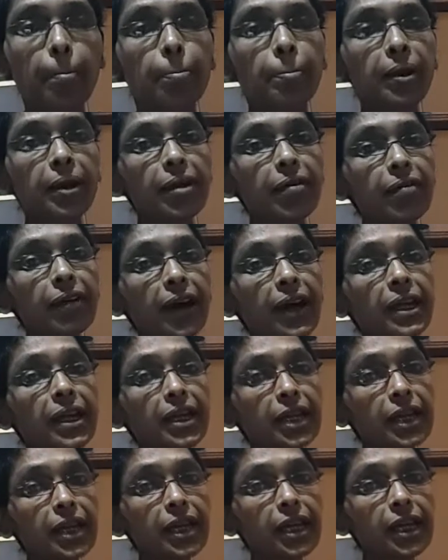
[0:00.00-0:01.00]

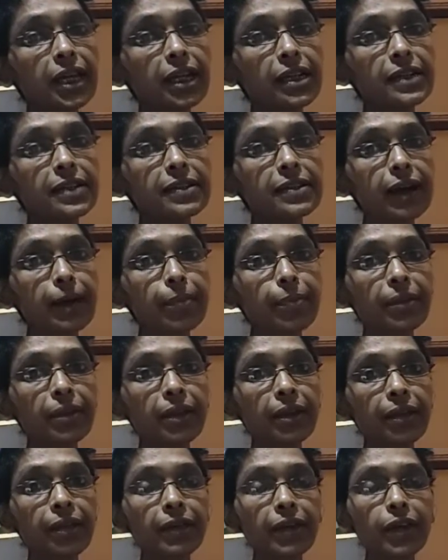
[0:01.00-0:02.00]
B-Y-E is
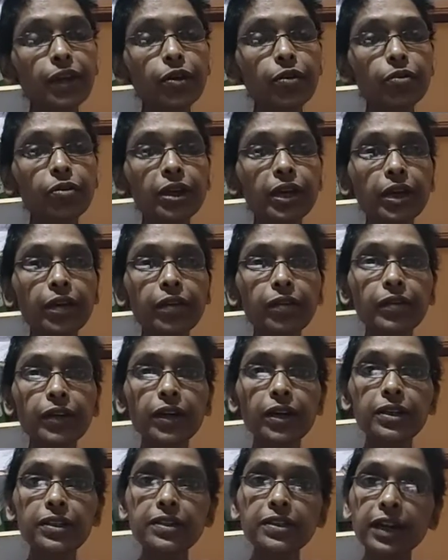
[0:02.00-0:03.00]
something when you give
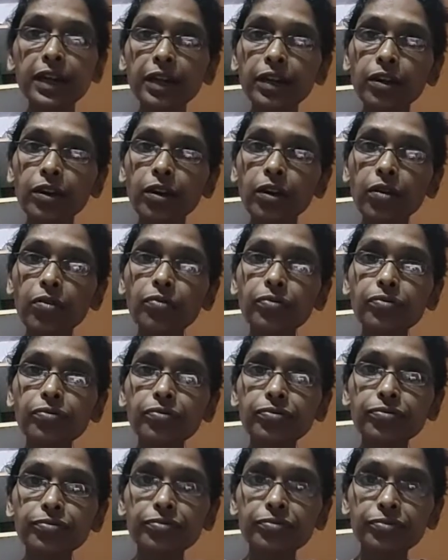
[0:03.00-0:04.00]
a send-off,
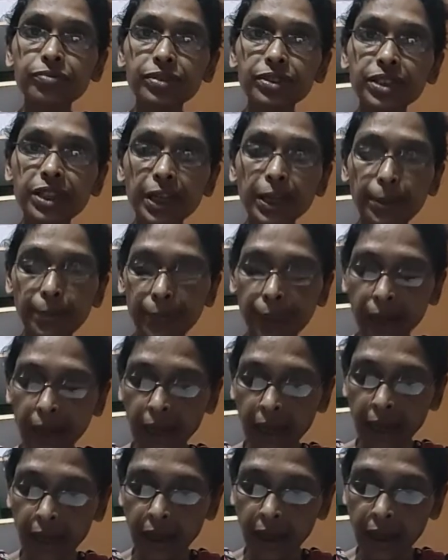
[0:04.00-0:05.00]
say
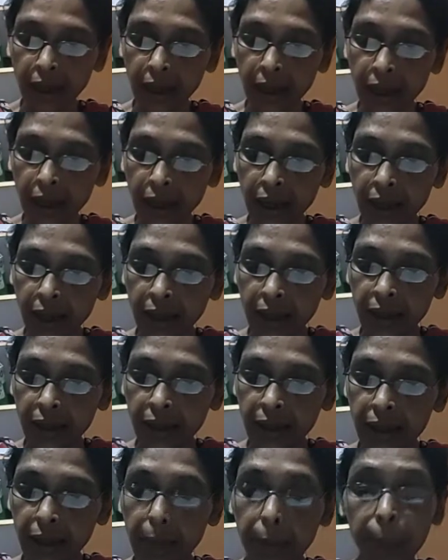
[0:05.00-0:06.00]
bye.
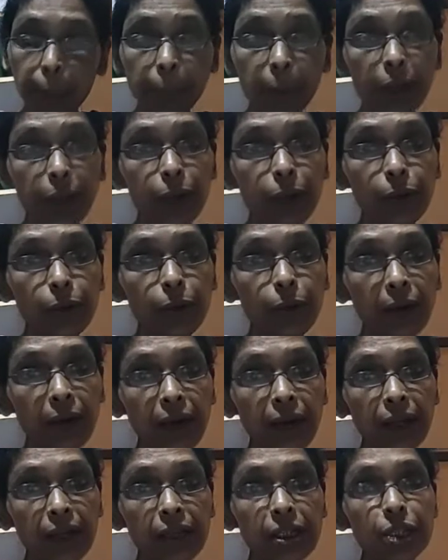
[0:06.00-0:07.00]
Then B-U-Y
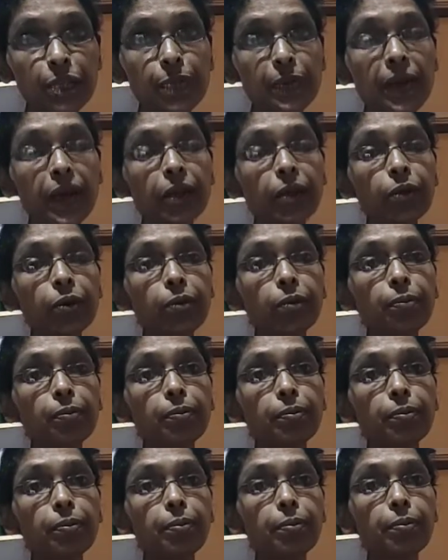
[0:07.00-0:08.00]
is where
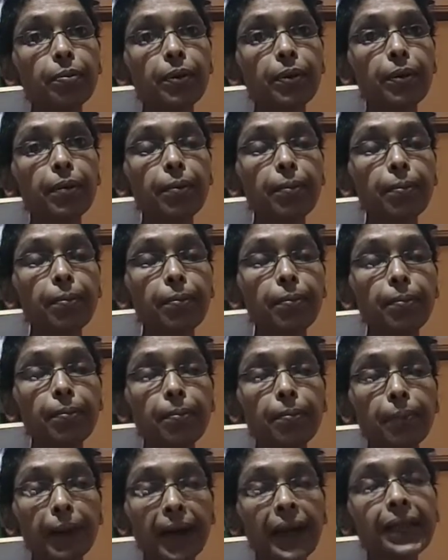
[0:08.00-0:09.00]
you
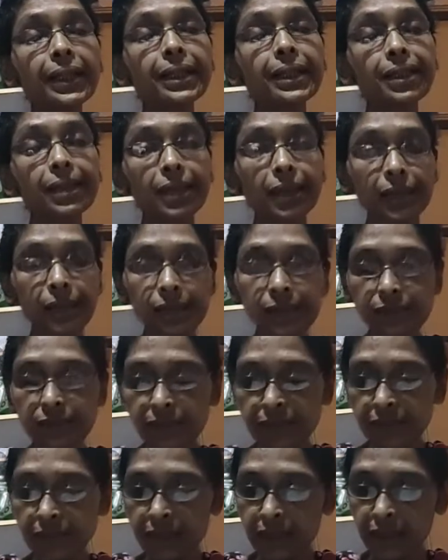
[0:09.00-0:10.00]
buy the
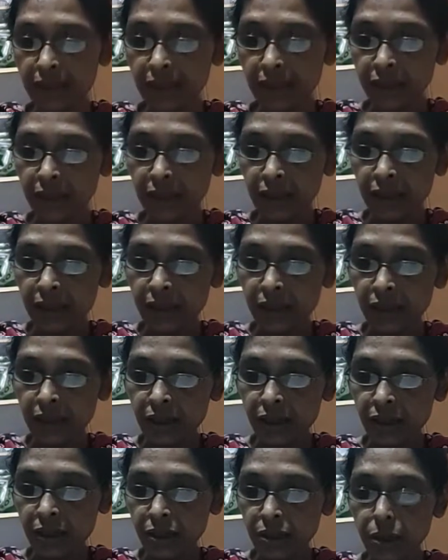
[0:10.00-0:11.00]
things.
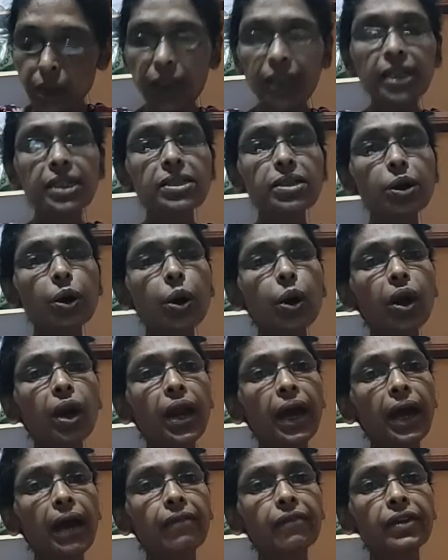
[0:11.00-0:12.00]
So these all
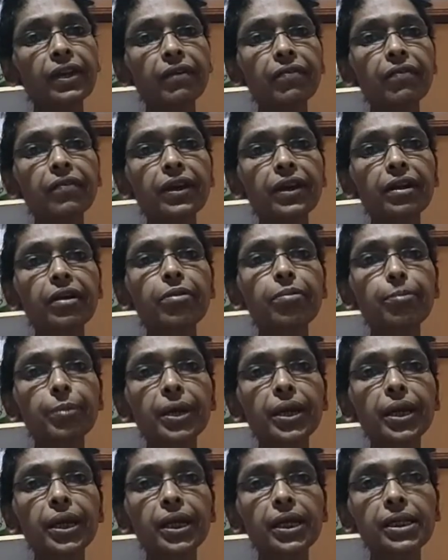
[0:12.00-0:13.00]
have different
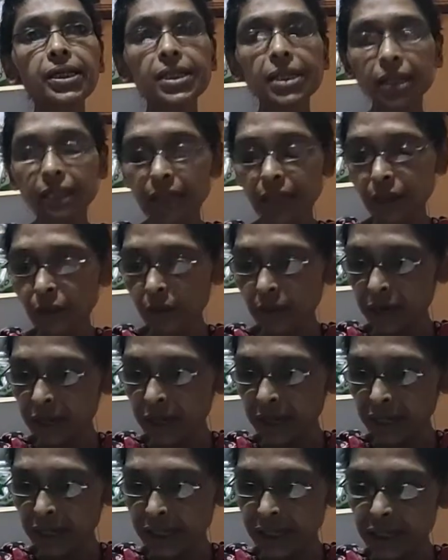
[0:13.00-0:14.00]
meanings in the
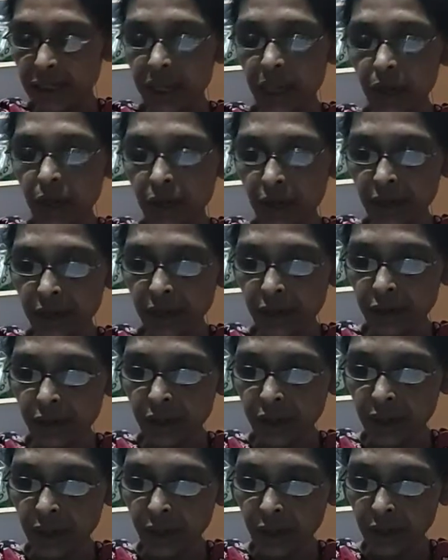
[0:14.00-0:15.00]
context, according to
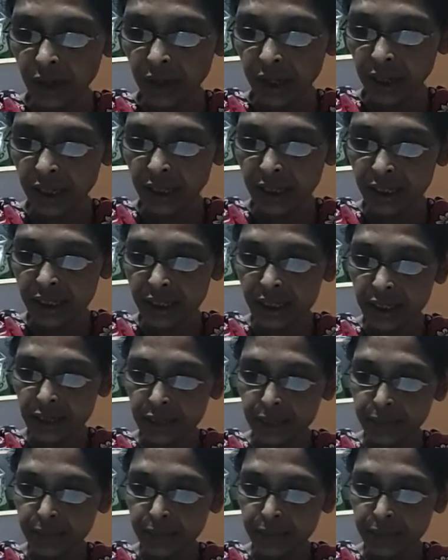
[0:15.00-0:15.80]
the context.